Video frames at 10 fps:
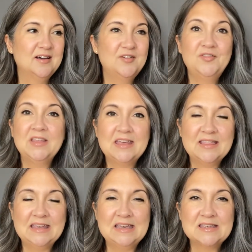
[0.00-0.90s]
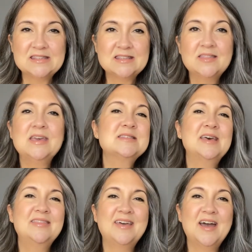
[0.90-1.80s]
affiliate links, things
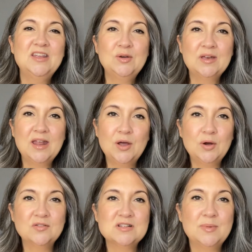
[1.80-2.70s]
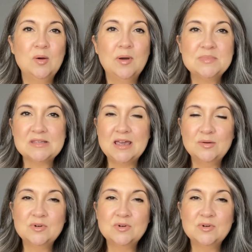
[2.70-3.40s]
like that, you can head over to my website,